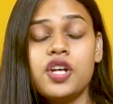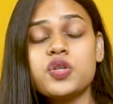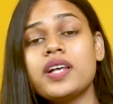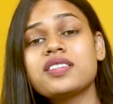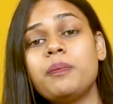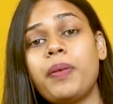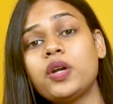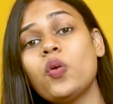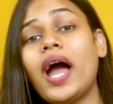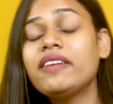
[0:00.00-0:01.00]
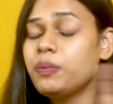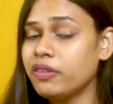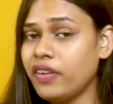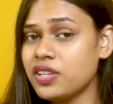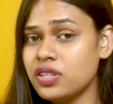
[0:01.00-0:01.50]
So as compared to Ivy
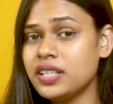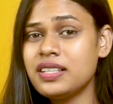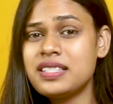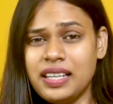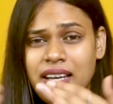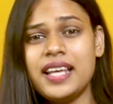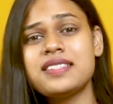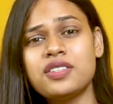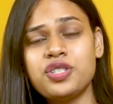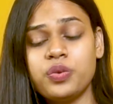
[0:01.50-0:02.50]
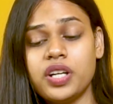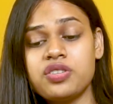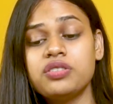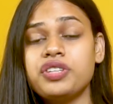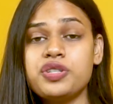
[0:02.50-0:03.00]
Professional, it is lesser
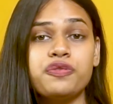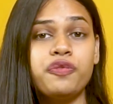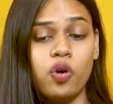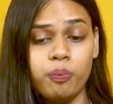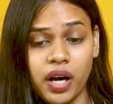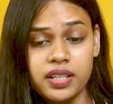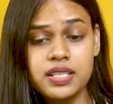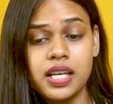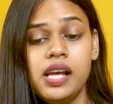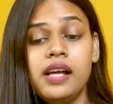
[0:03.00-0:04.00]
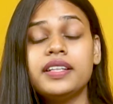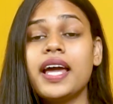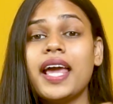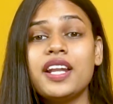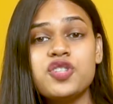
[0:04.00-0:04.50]
duration, 3 to 4 months. The
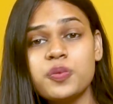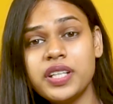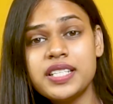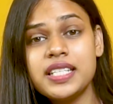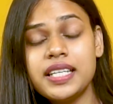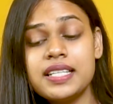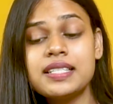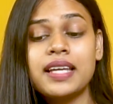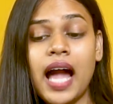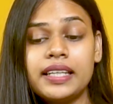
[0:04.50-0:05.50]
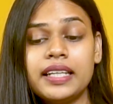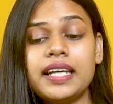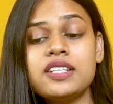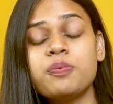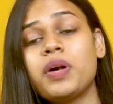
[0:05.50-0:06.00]
eligibility is
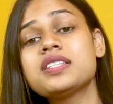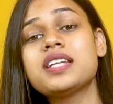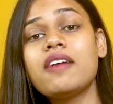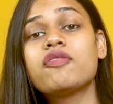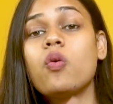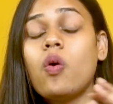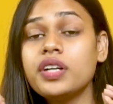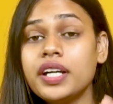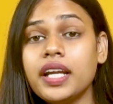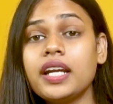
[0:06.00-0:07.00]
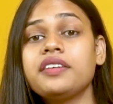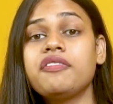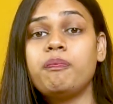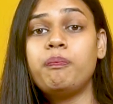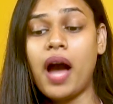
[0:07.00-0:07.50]
candidates must have
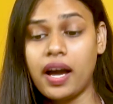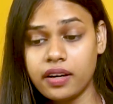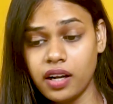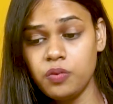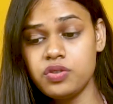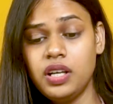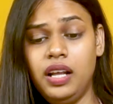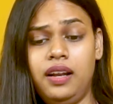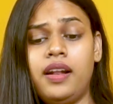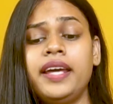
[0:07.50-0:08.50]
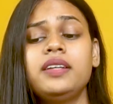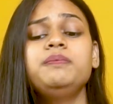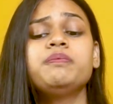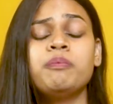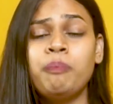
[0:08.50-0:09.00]
qualitative backgrounds like
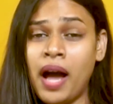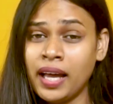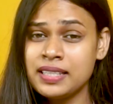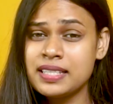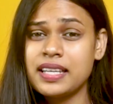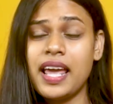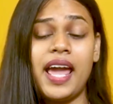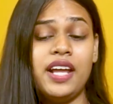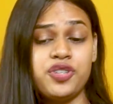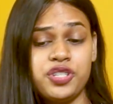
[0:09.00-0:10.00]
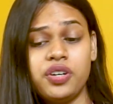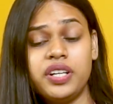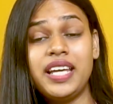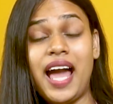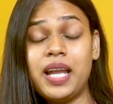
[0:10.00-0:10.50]
maths,
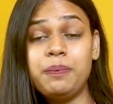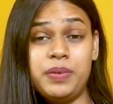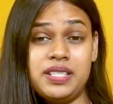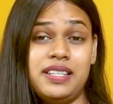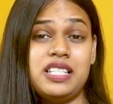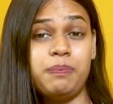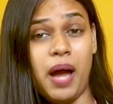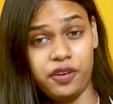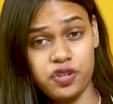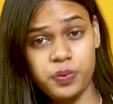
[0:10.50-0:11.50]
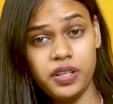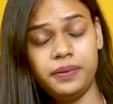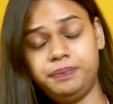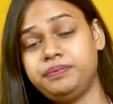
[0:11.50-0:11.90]
engineering, and business management.